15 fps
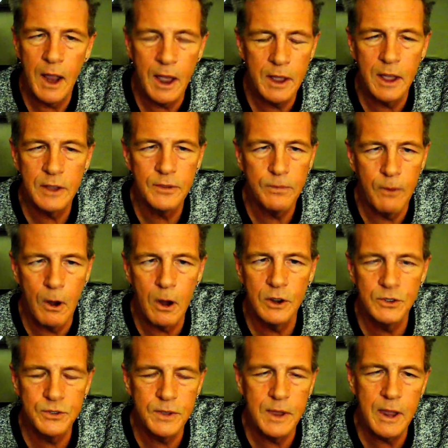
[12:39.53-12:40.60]
far
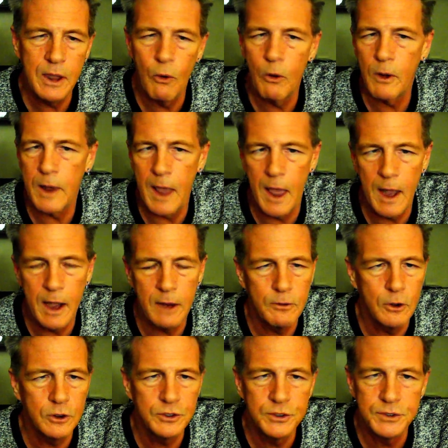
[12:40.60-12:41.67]
as the organic
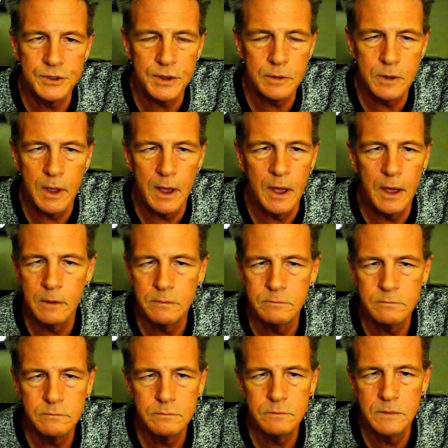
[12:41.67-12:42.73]
versus
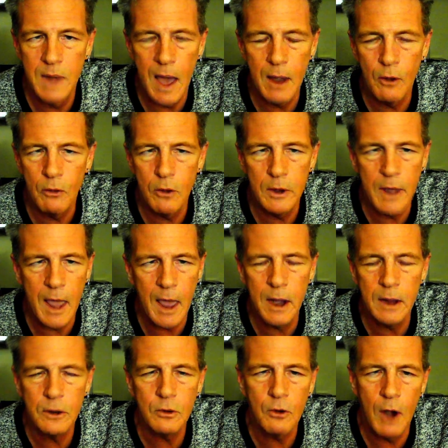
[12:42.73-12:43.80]

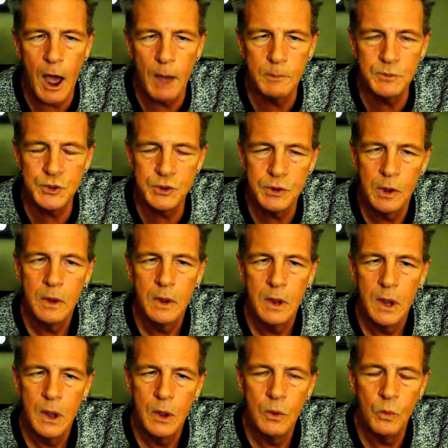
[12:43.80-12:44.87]
non-organic crops,
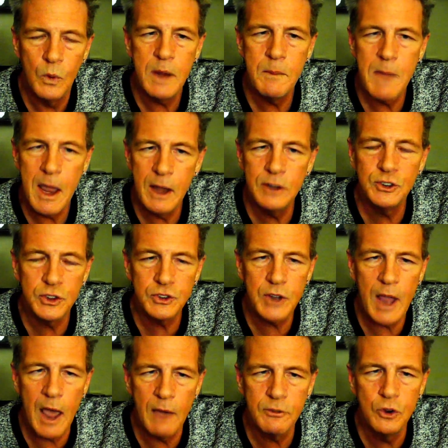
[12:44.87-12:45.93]
we may just
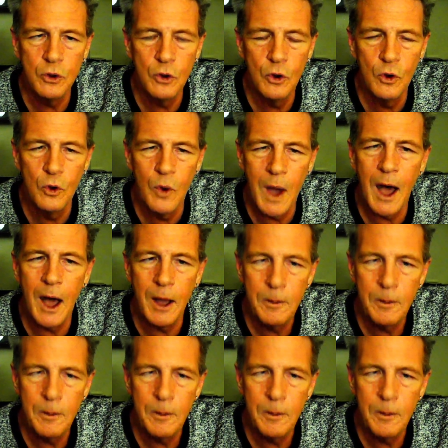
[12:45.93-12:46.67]
have to,